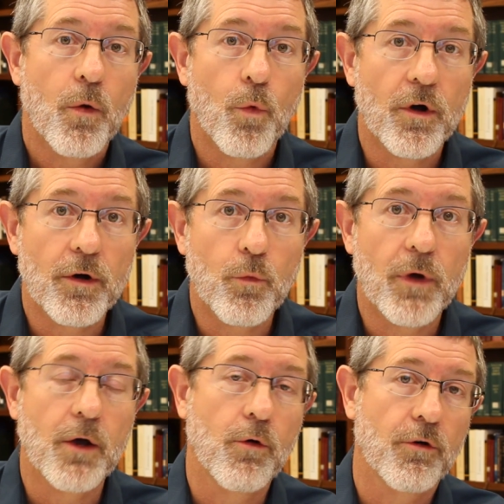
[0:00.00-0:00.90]
were,
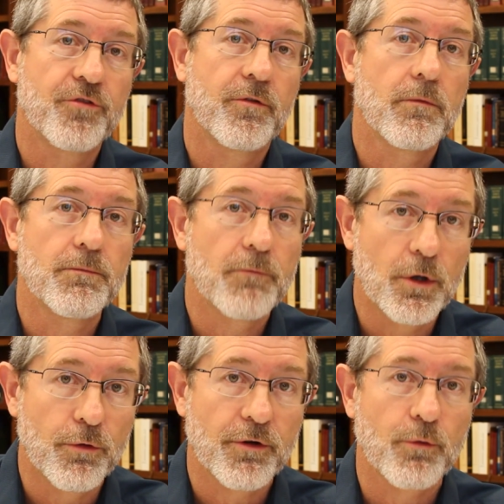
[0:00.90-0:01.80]
of course,
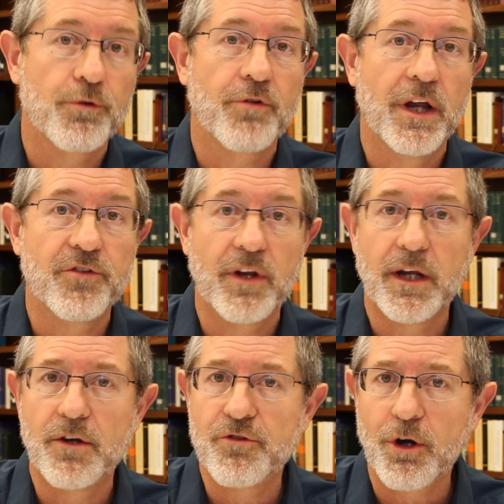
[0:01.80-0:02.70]
Luther was
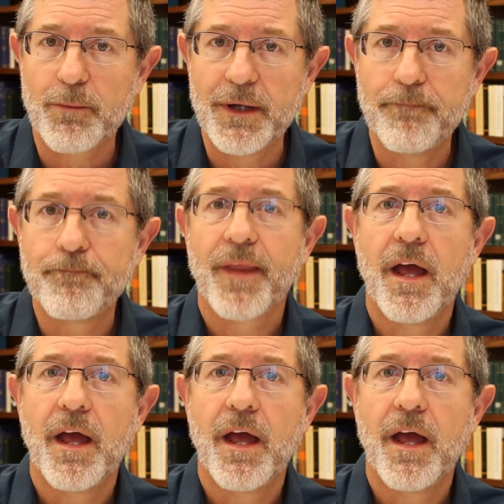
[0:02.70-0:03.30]
translating in German,